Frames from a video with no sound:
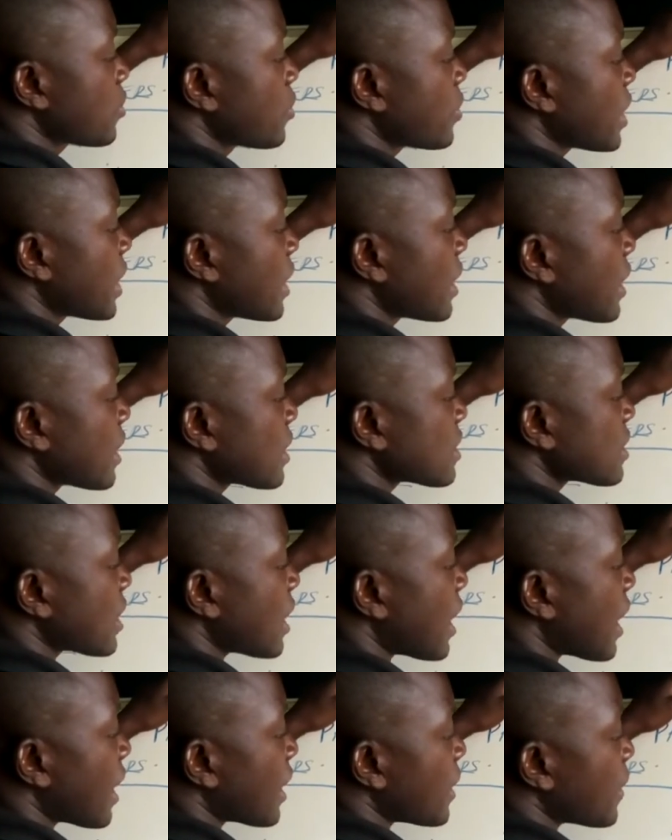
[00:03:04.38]

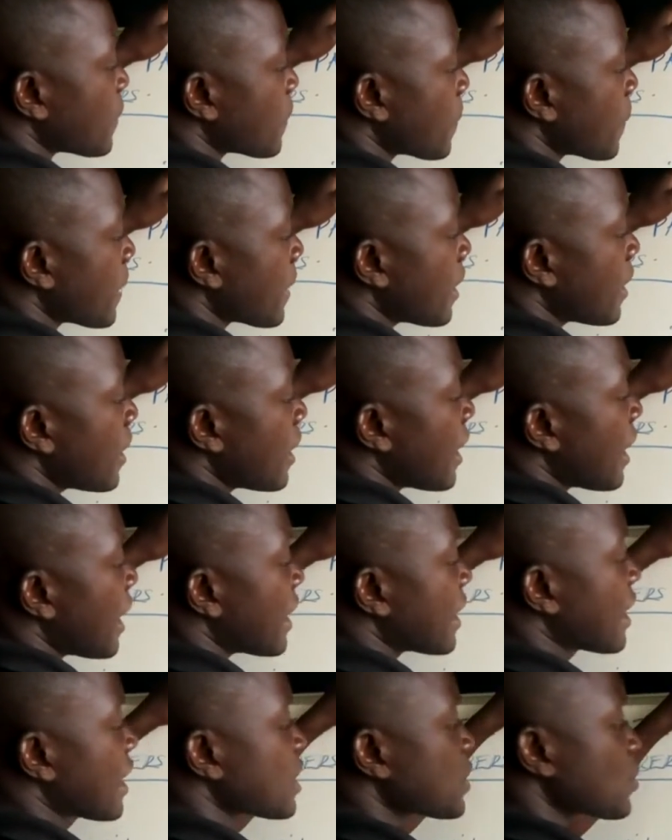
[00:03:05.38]
minus I.
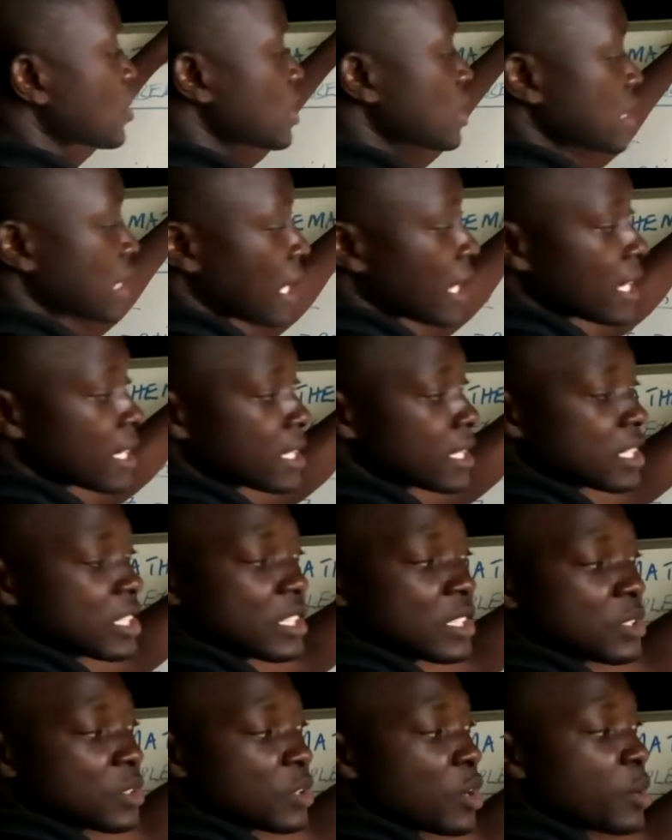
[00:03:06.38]
And as we said, this
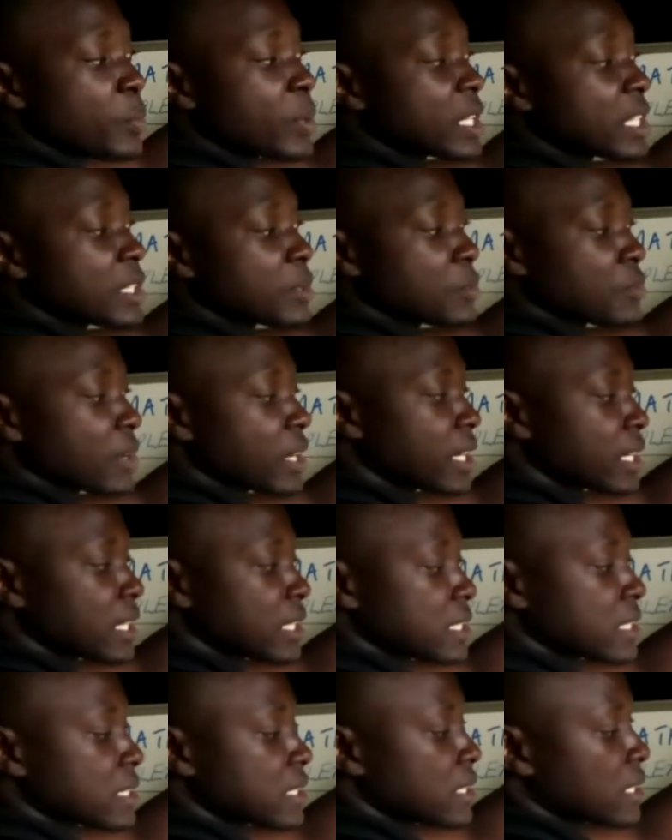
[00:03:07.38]
is opening
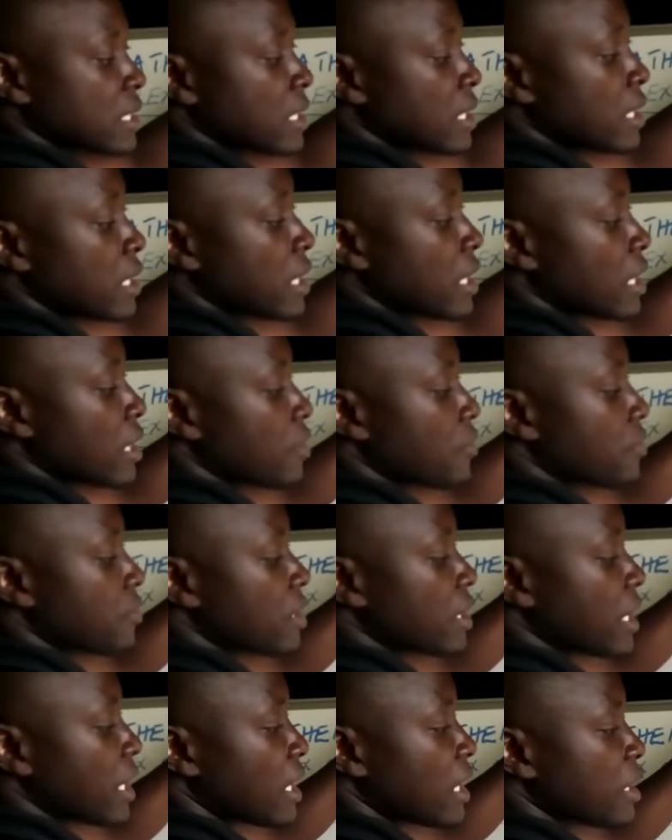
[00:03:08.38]
brackets.
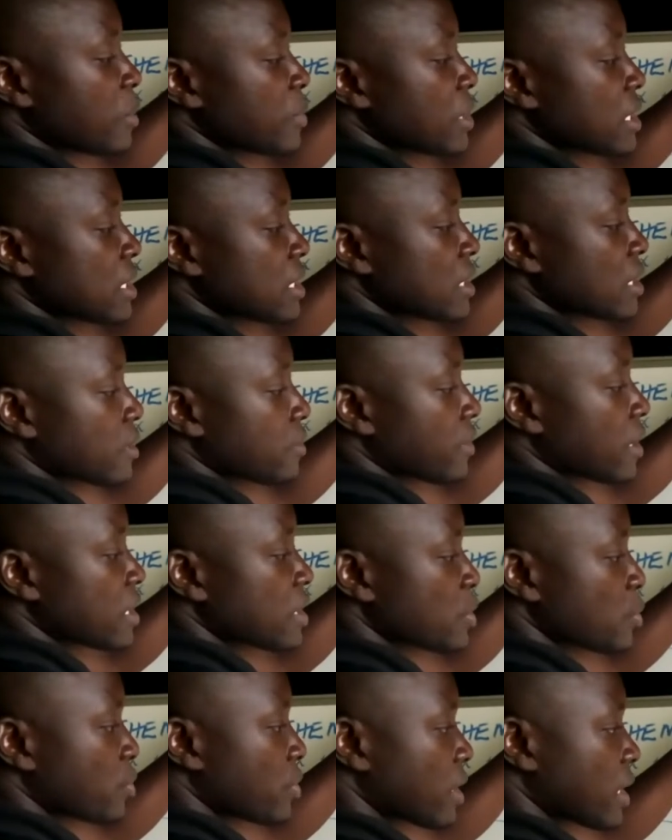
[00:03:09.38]
Every element in the
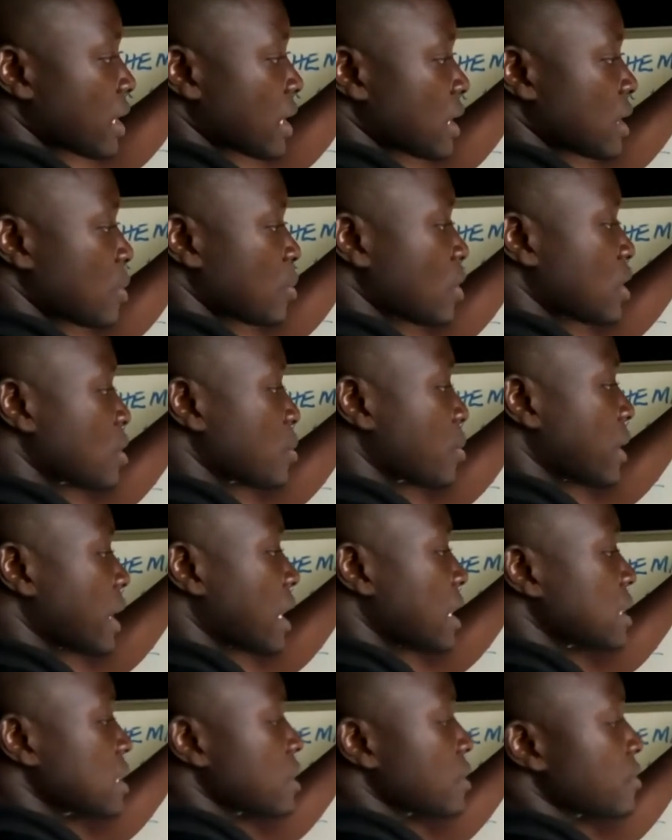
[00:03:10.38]
first bracket
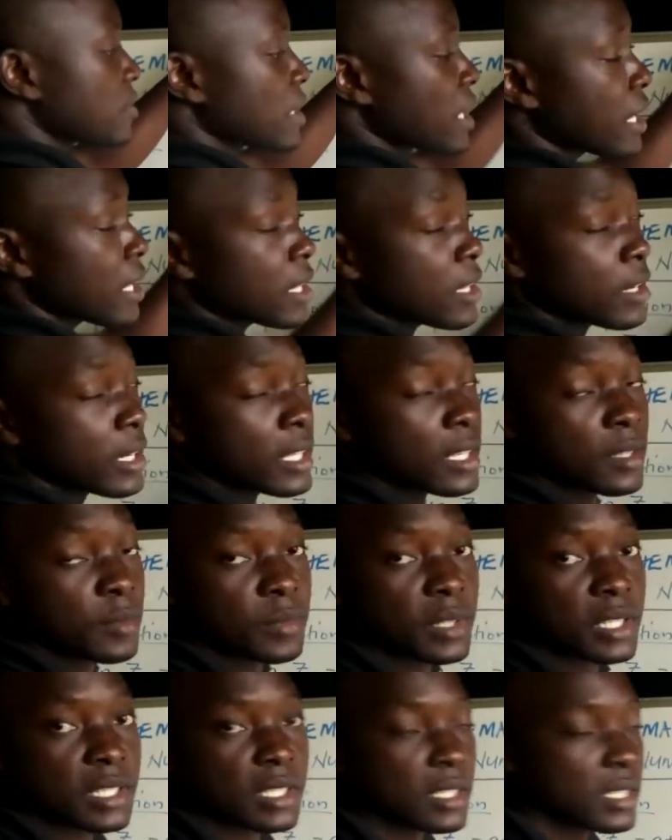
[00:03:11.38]
multiplies every other
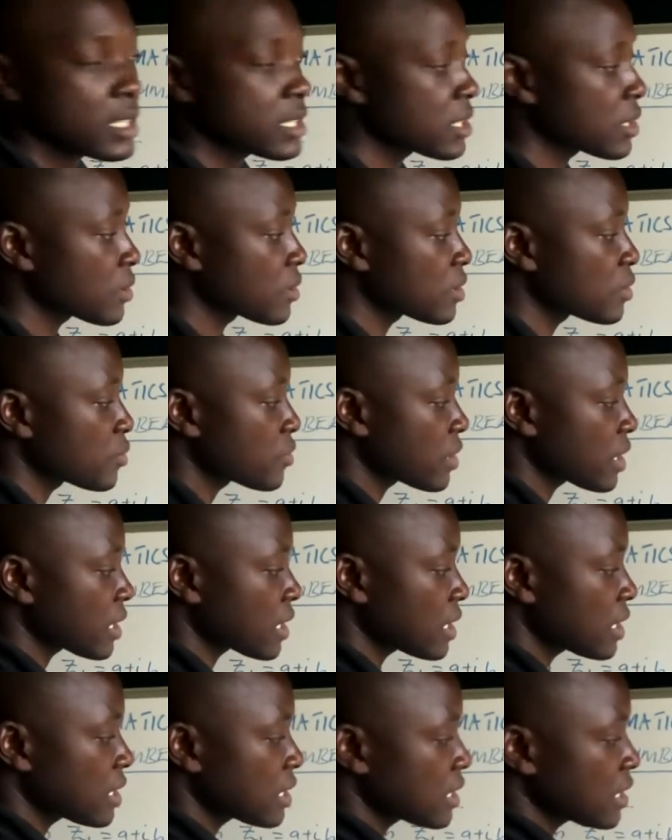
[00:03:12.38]
element in the second
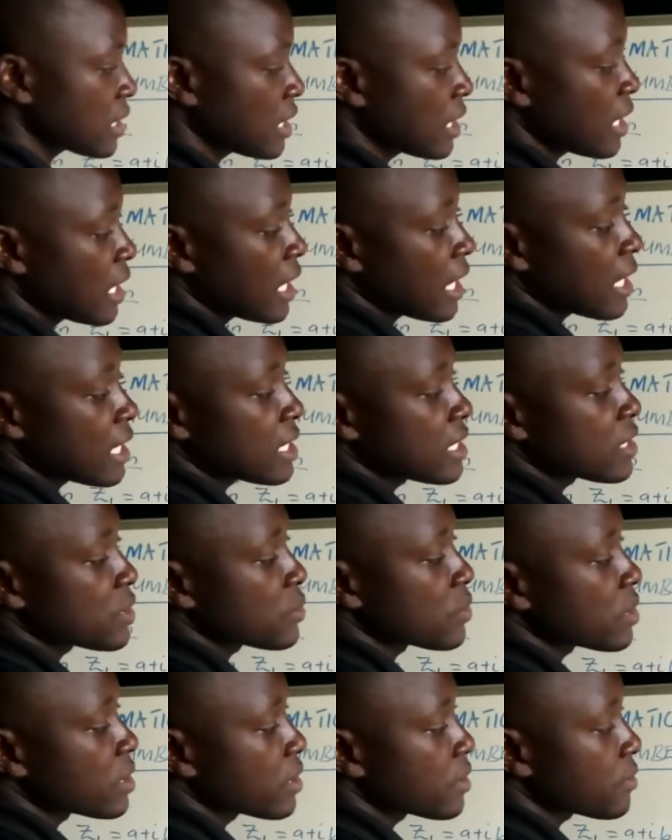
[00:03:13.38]
bracket, and
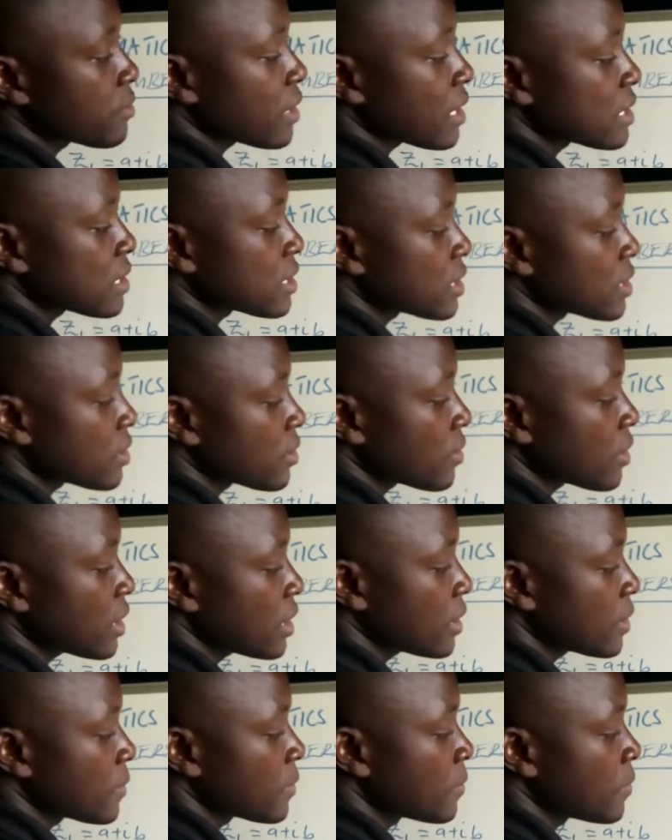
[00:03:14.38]
this will give us
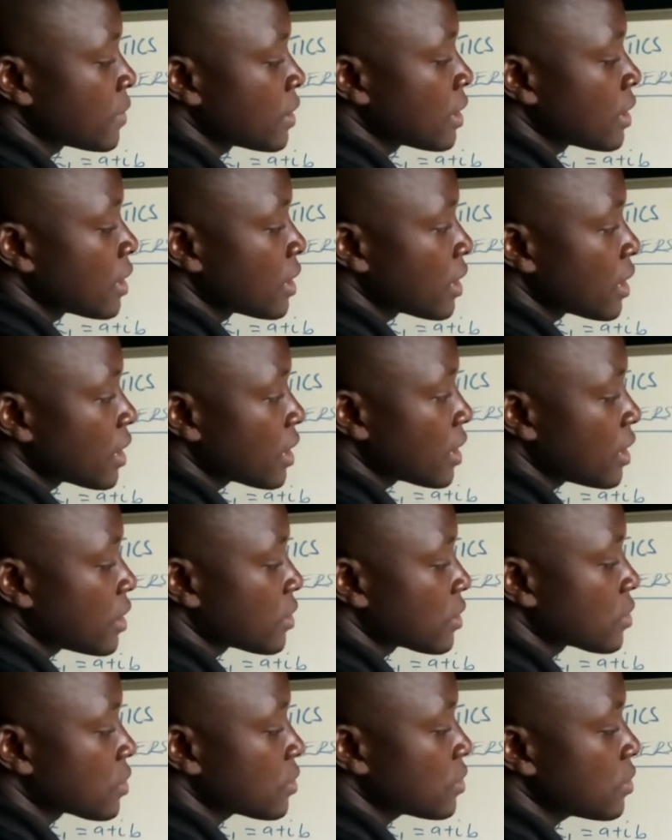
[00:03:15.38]
3
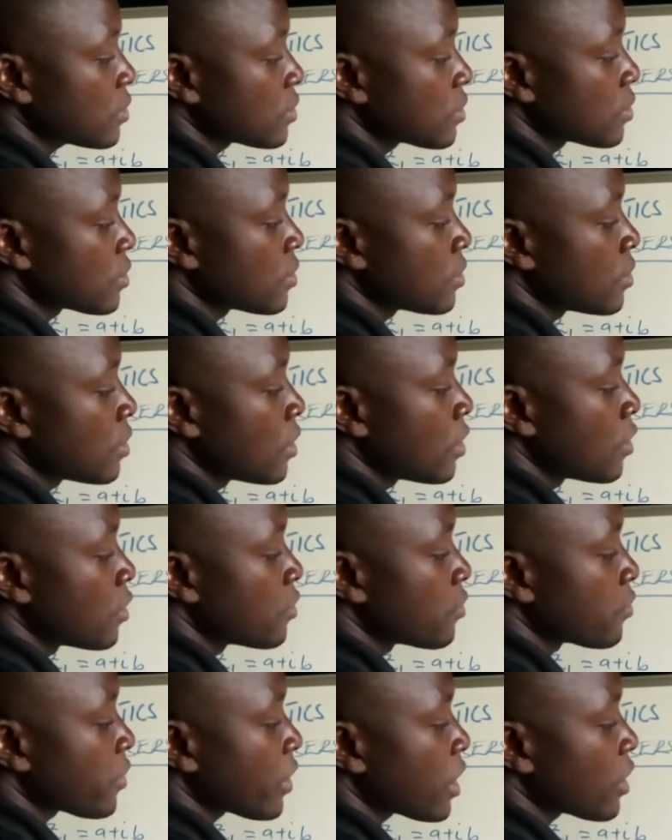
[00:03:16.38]
into
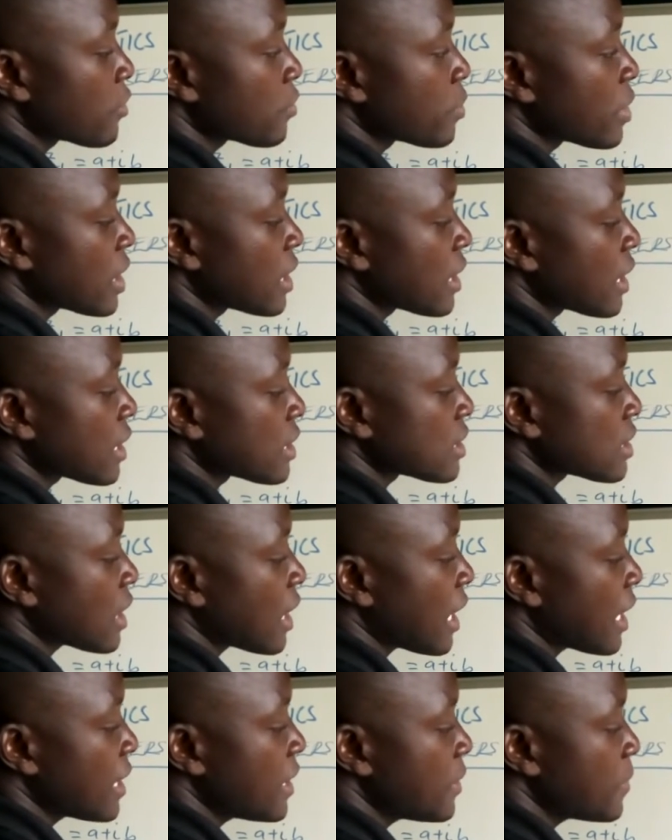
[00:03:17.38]
5 minus
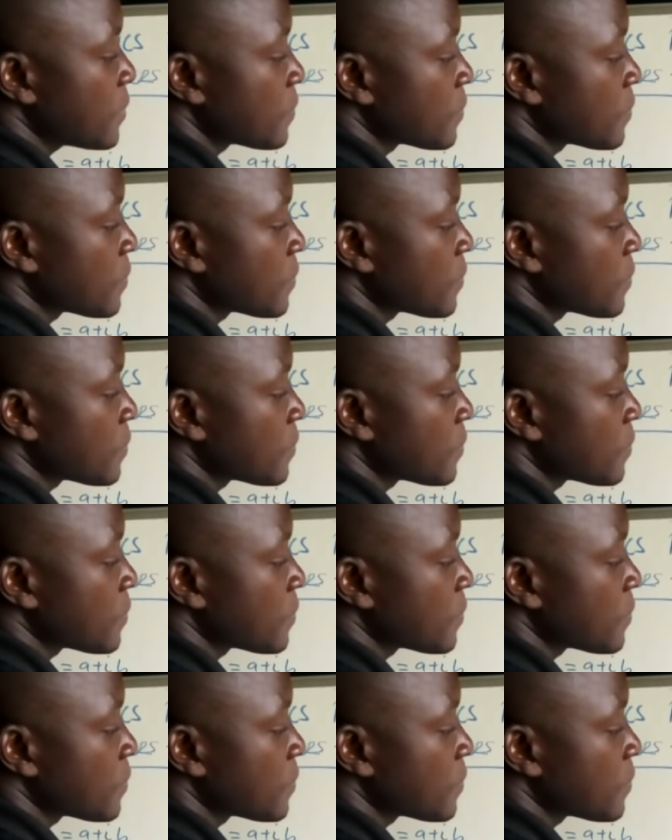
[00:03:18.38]
I